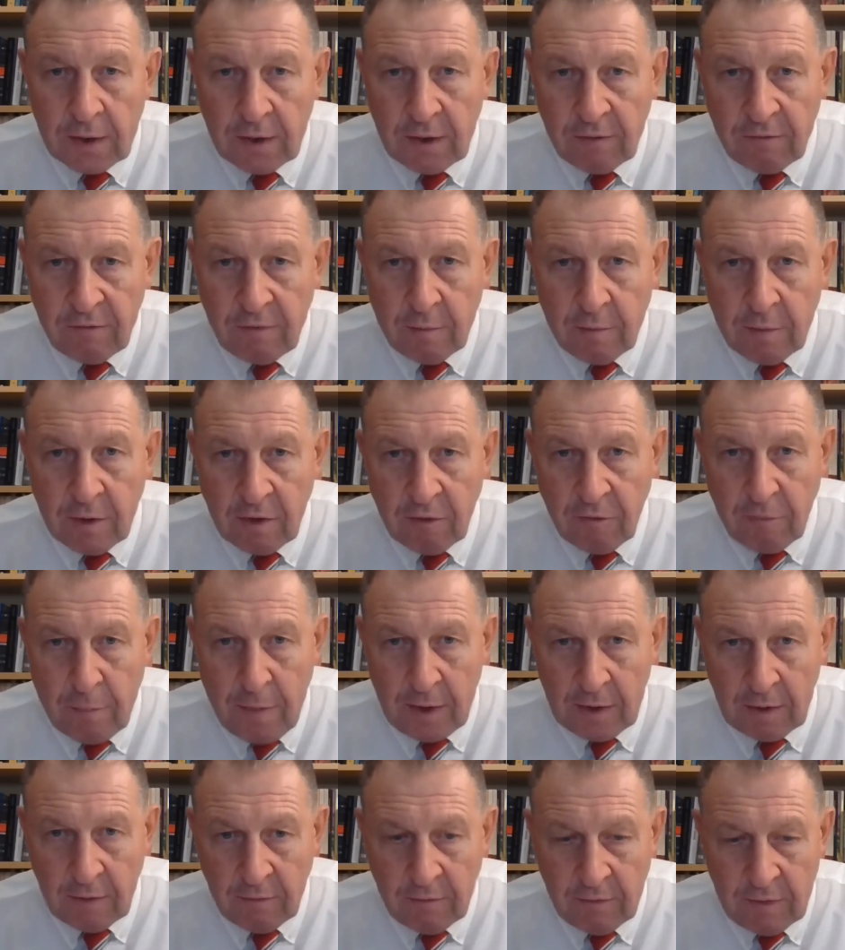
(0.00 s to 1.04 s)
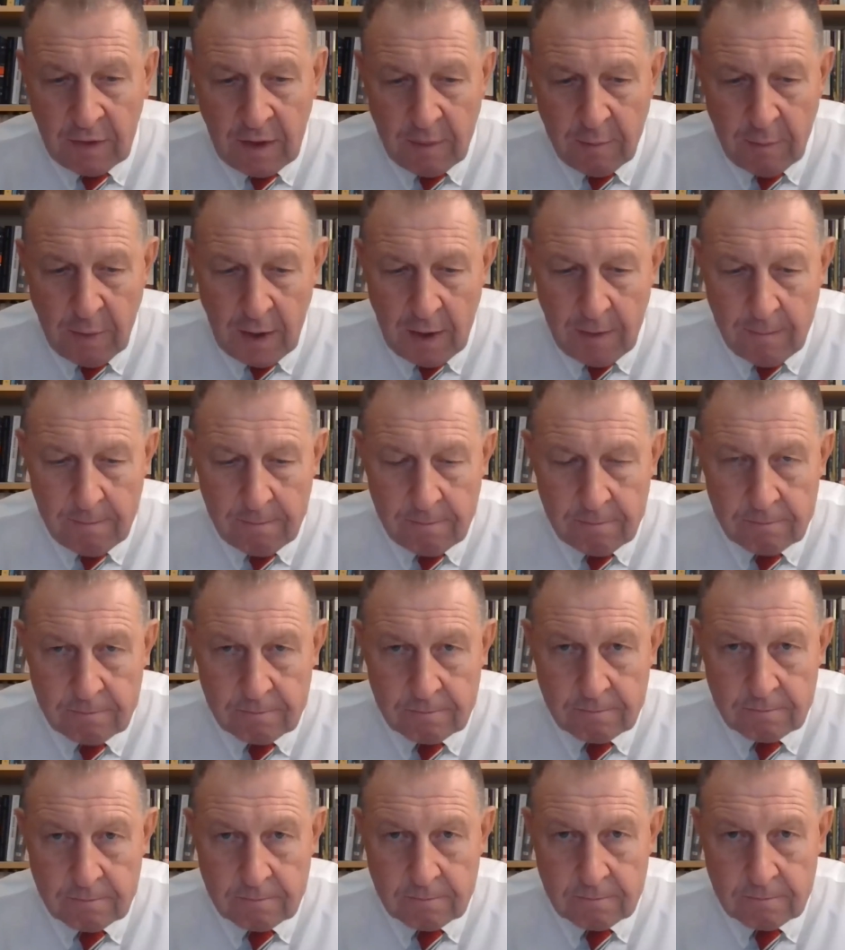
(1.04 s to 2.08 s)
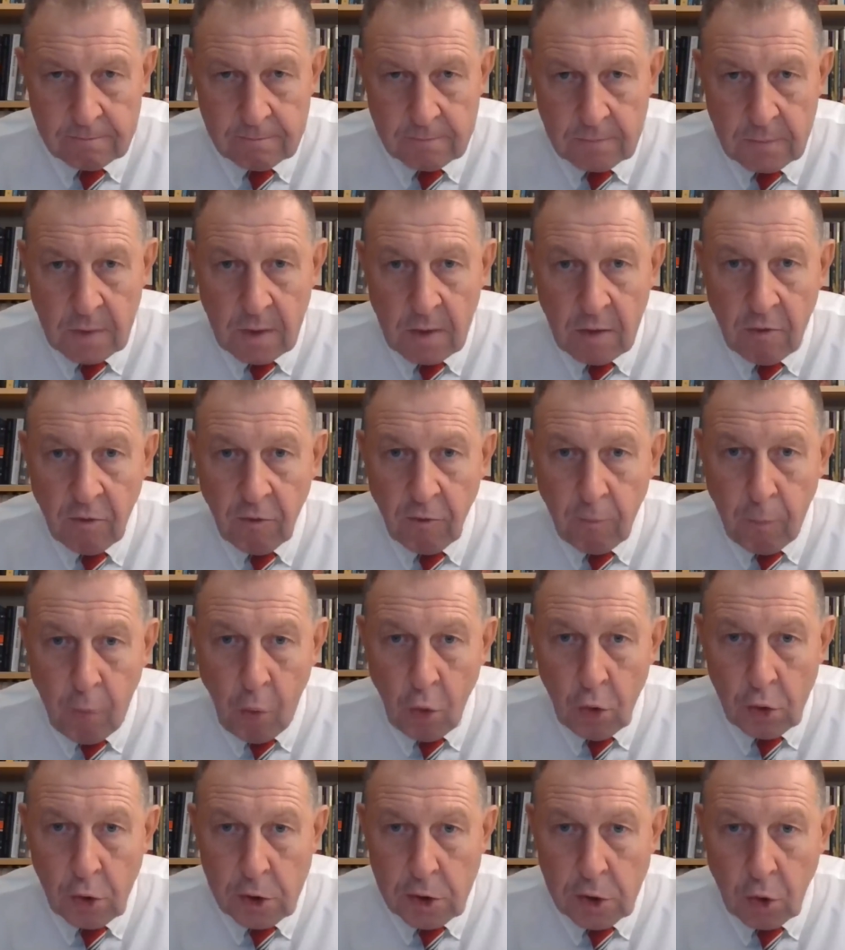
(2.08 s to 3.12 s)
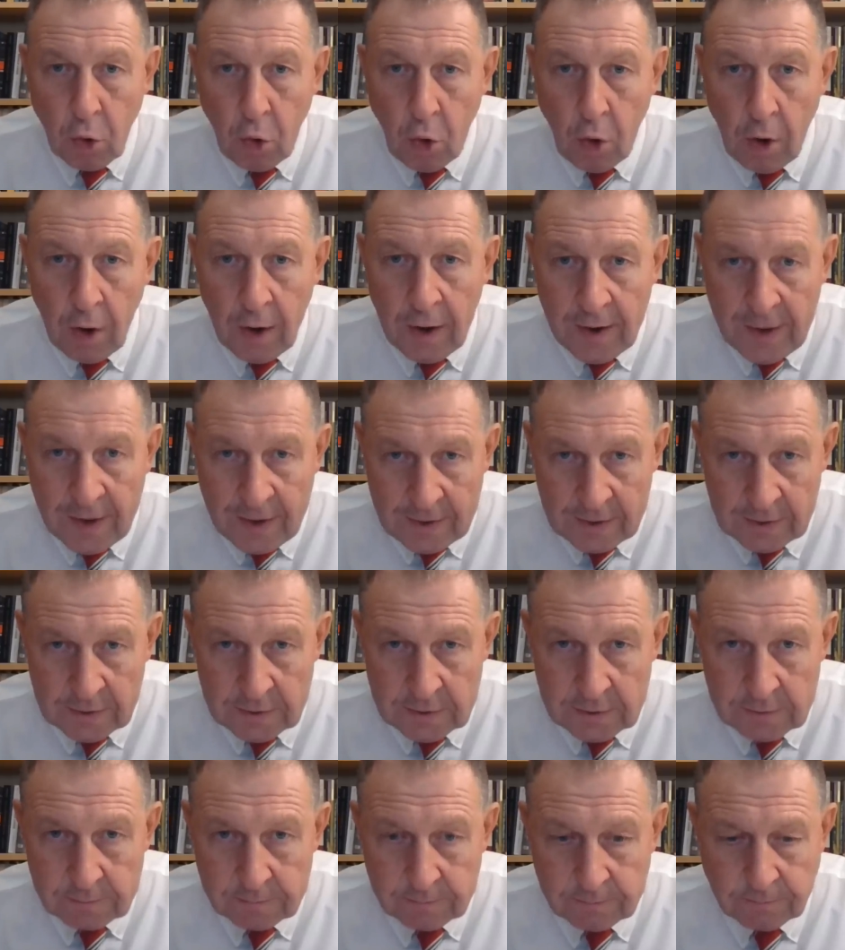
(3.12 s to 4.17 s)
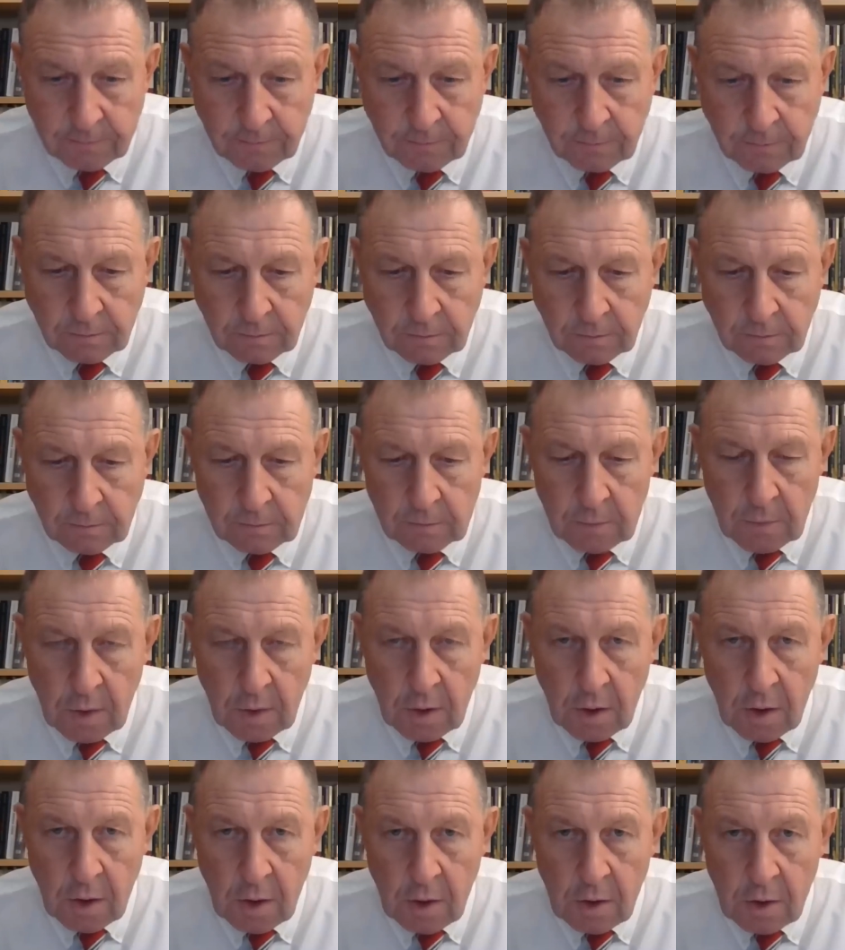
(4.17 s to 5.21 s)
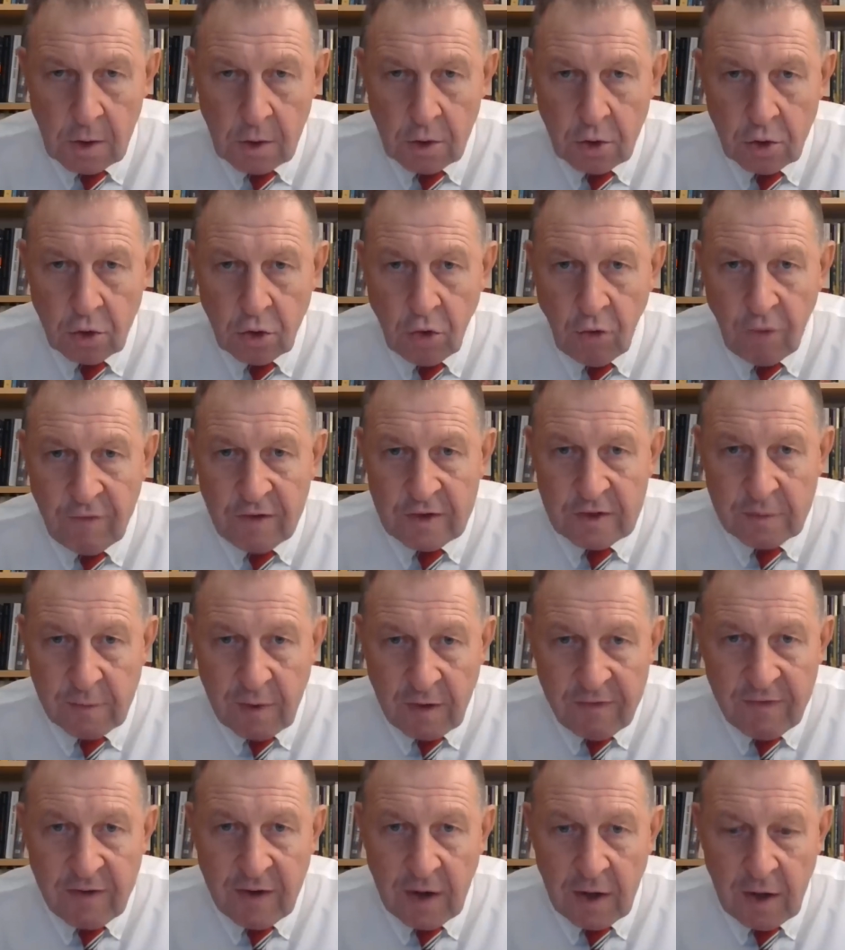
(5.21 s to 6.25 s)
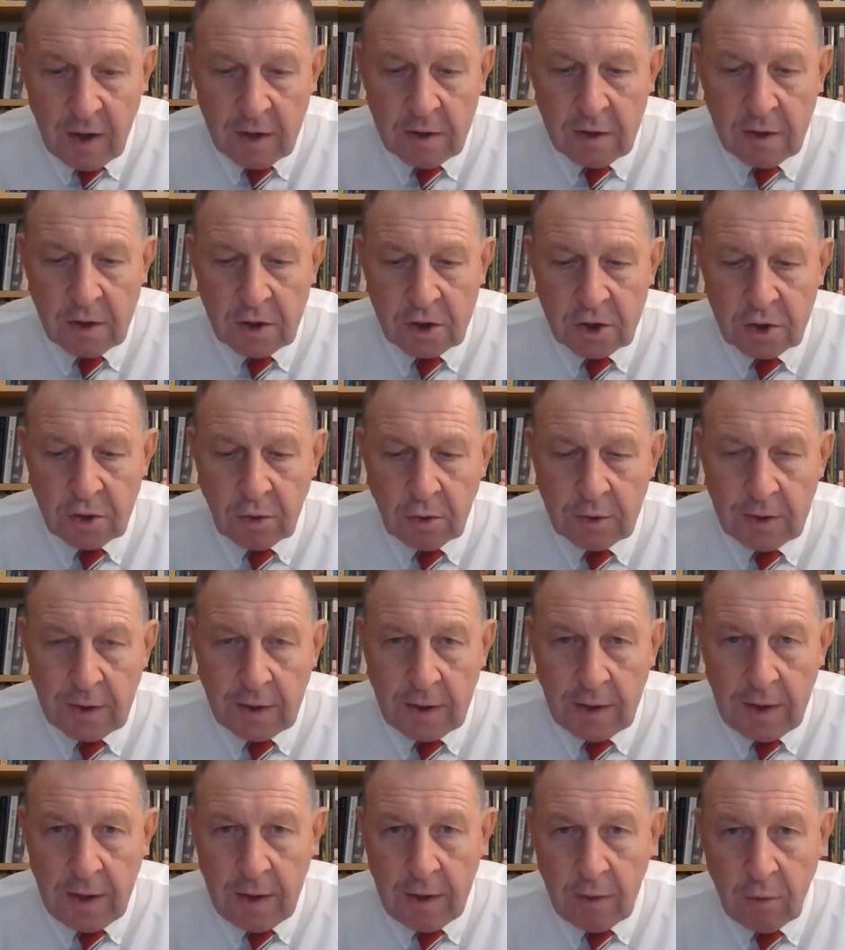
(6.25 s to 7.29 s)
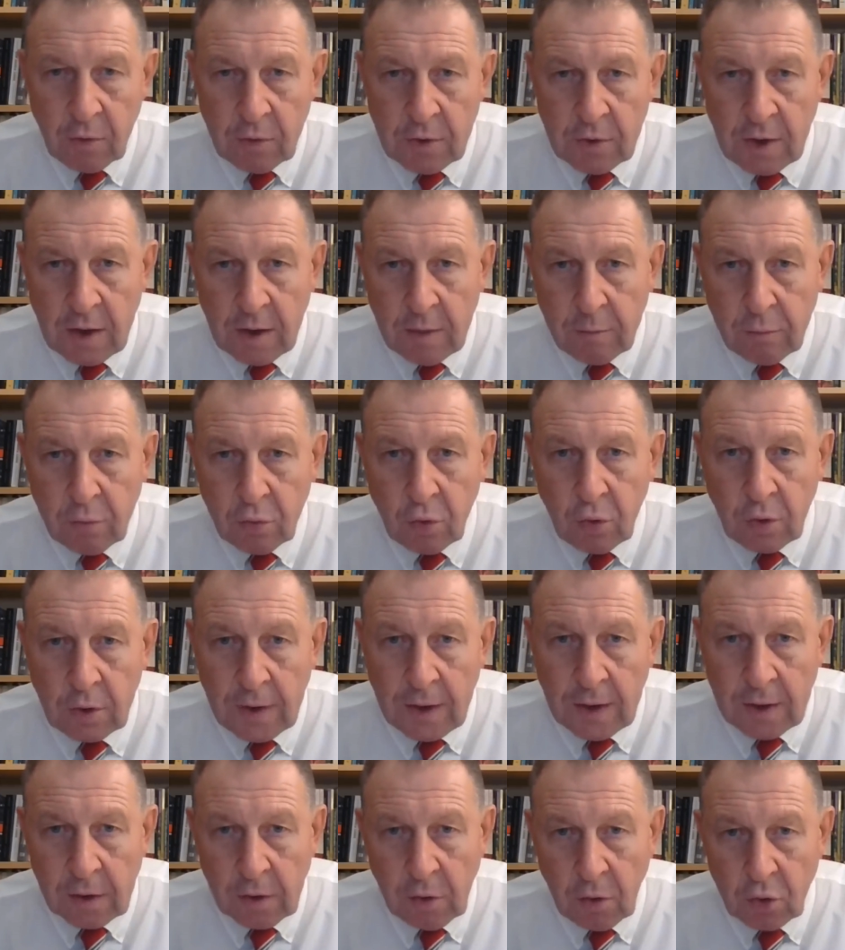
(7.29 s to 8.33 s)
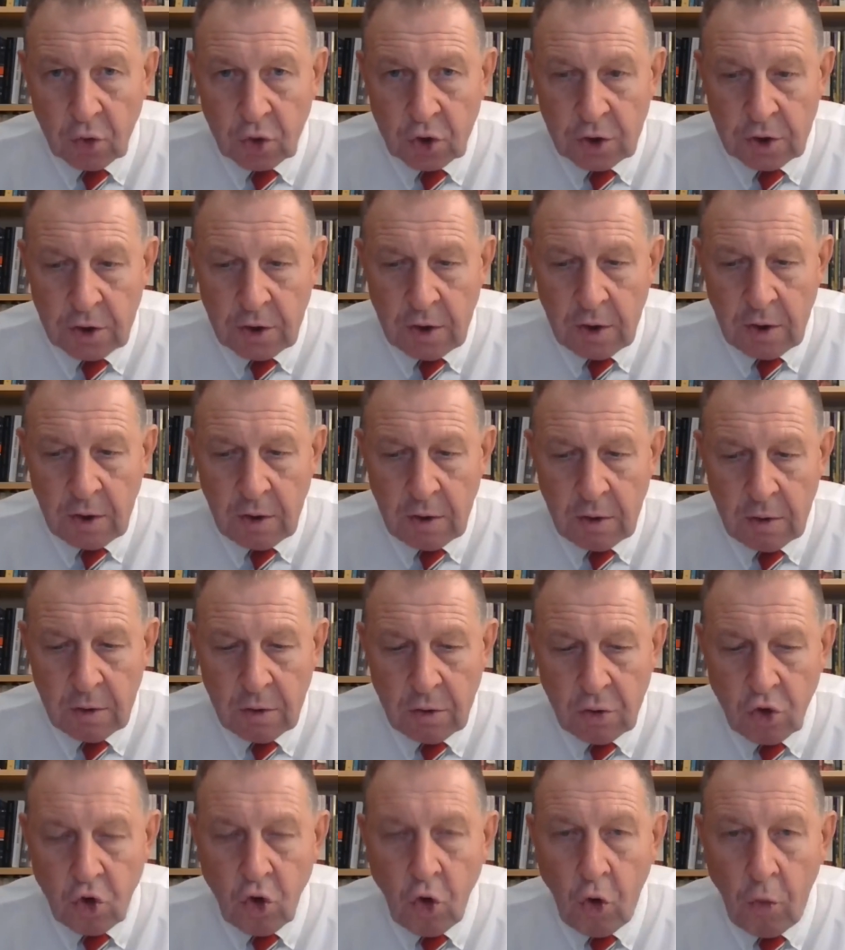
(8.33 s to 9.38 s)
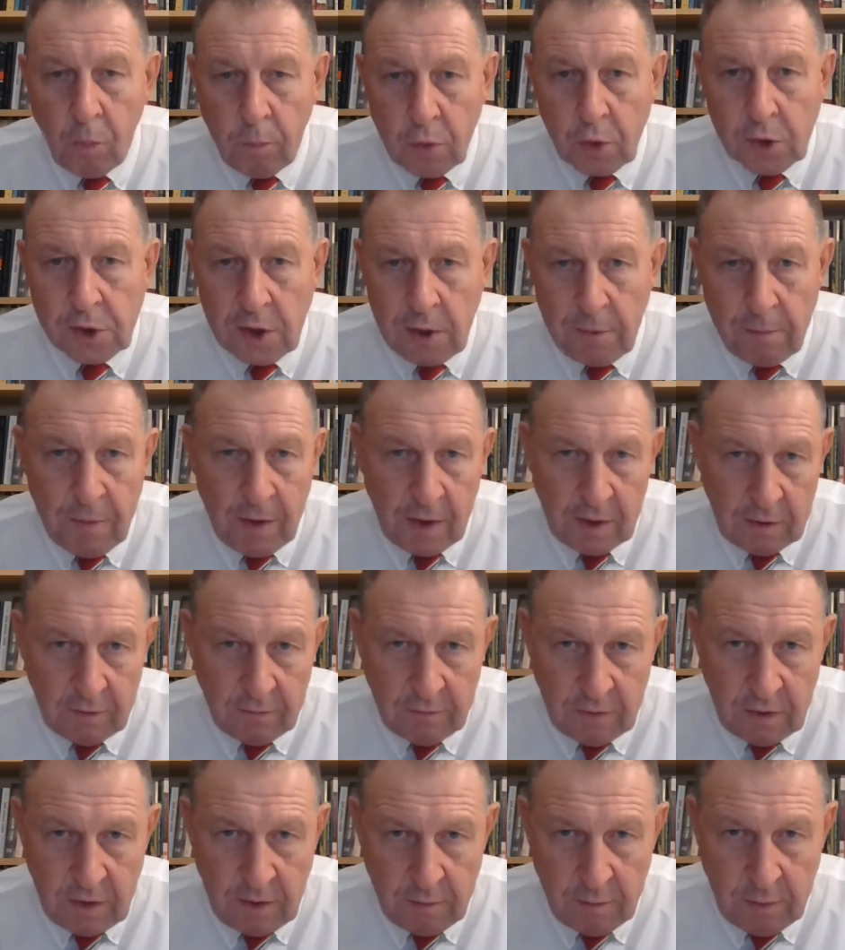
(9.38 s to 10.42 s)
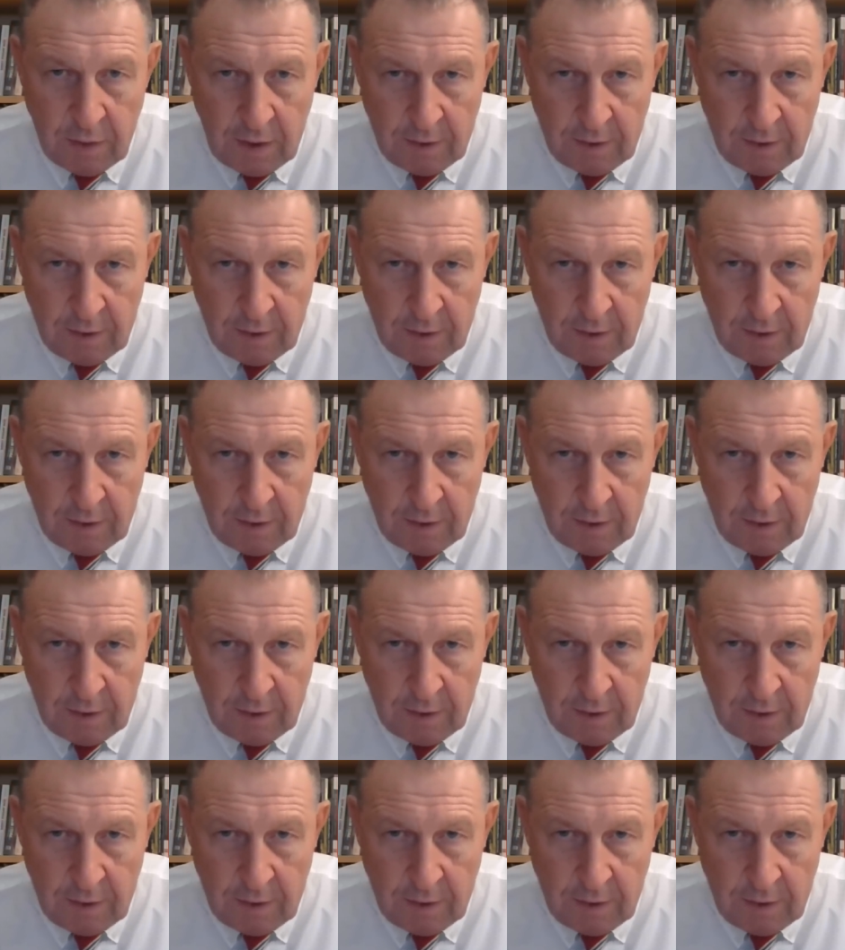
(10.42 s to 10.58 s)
During the 4 years of the Trump administration, the United States completed its participation in the war against ISIS and then was not involved in any new military conflict.